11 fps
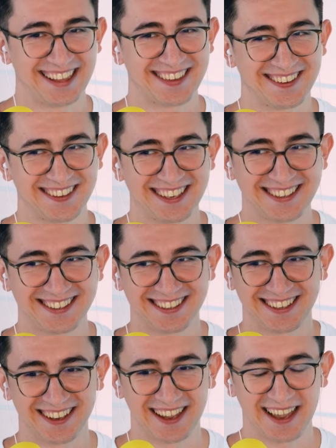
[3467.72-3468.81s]
And so this...
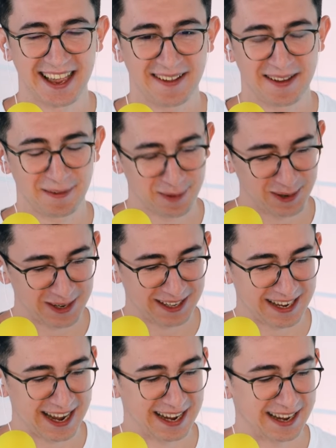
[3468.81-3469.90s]
If we look
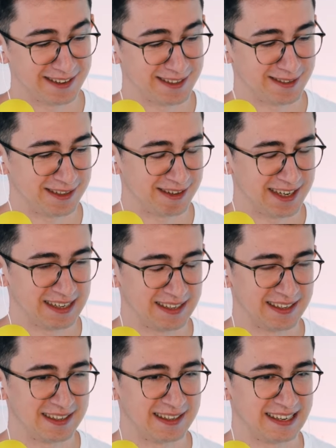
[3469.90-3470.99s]
at the AI history,
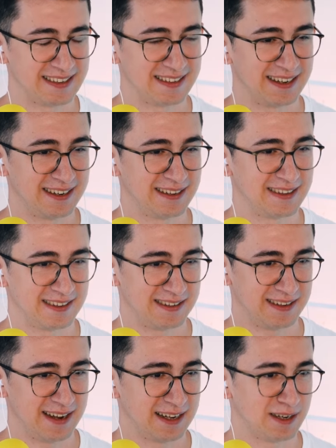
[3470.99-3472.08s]
right, it started
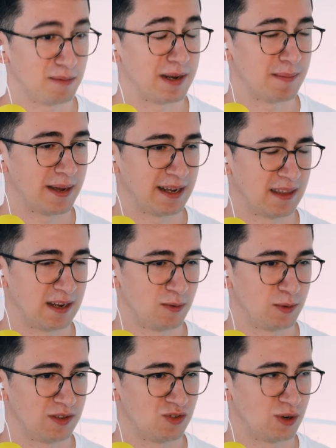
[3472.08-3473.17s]
arguably back
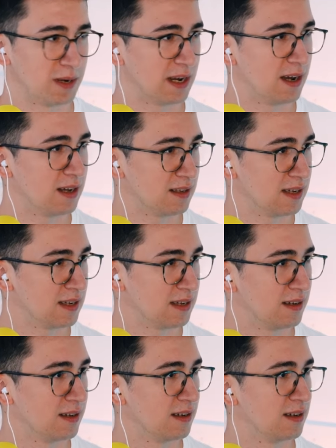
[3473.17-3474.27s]
then with John McCarthy,